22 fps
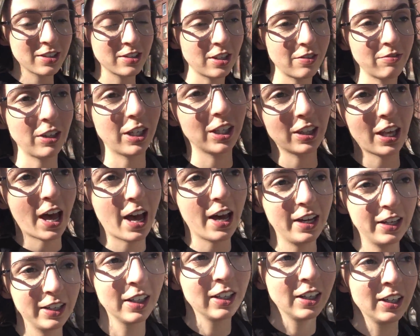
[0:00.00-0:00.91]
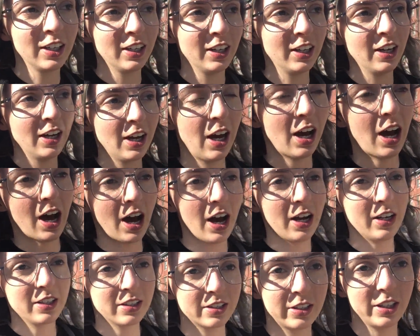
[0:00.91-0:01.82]
stuff like that.
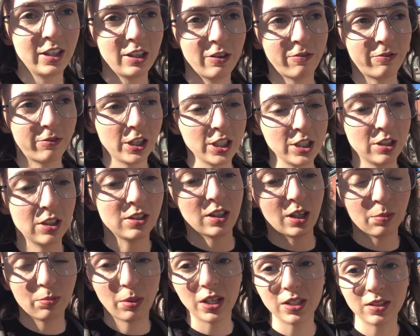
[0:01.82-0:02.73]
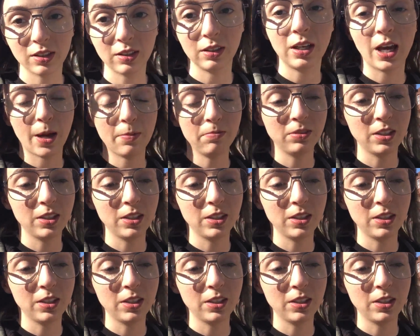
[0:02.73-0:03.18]
Honestly, the fridge is like basically